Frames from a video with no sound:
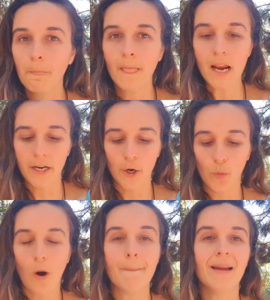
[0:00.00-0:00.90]
you know,
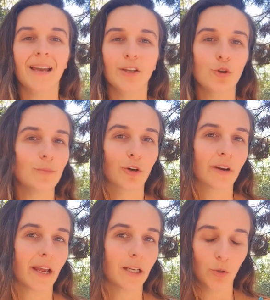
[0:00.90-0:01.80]
white man, human
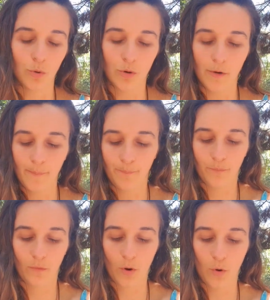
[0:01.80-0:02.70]
created law?
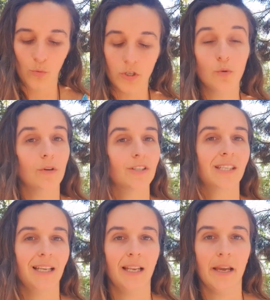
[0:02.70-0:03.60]
Or do you want to see
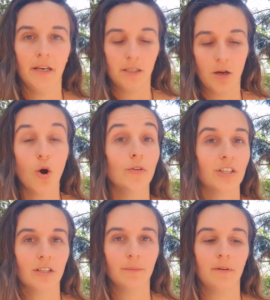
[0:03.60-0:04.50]
land
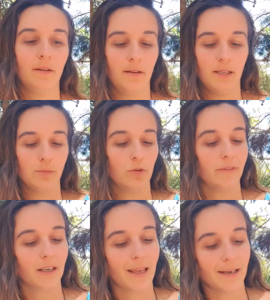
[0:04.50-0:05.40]
ownership as more of
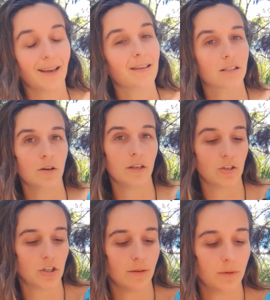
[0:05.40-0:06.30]
a land
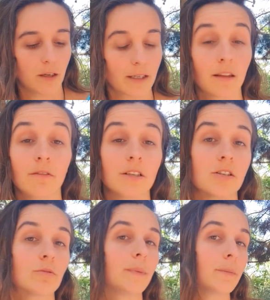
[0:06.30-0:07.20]
custodianship like the
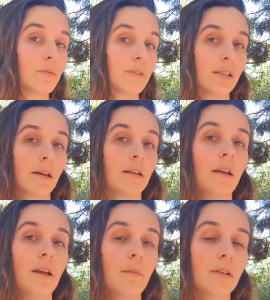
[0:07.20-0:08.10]
original peoples that
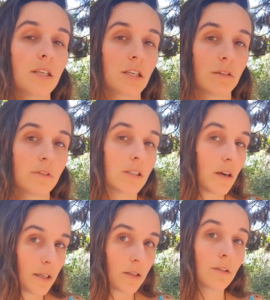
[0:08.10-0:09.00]
potentially
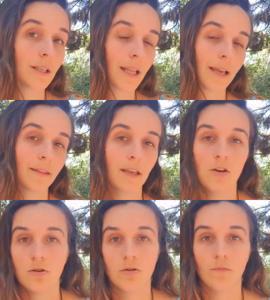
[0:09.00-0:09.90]
resided on the land that
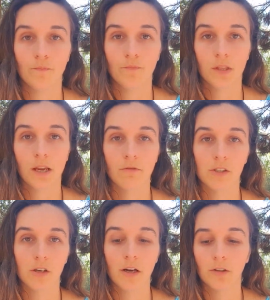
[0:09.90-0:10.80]
you now
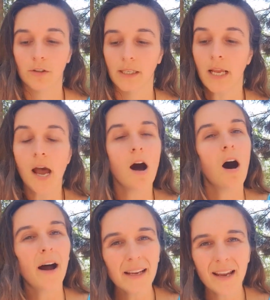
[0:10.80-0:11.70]
reside on? And
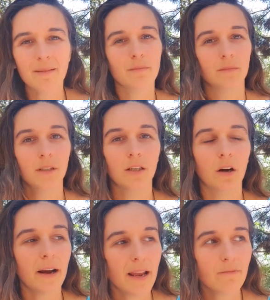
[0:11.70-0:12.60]
I am, you know,
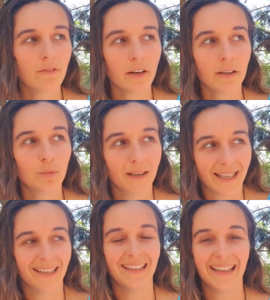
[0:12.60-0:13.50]
I am very
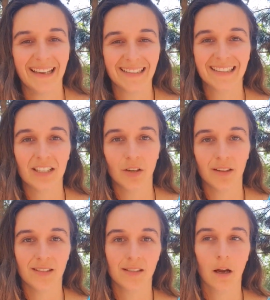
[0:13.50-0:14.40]
aware that, you know,
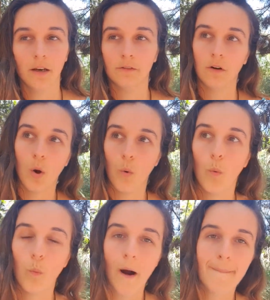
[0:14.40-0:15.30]
this kind of
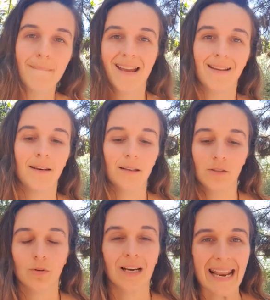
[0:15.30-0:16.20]
white man
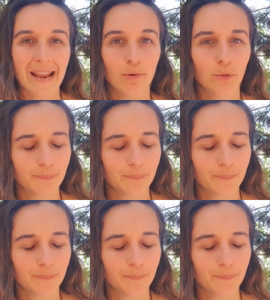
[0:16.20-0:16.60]
sort of label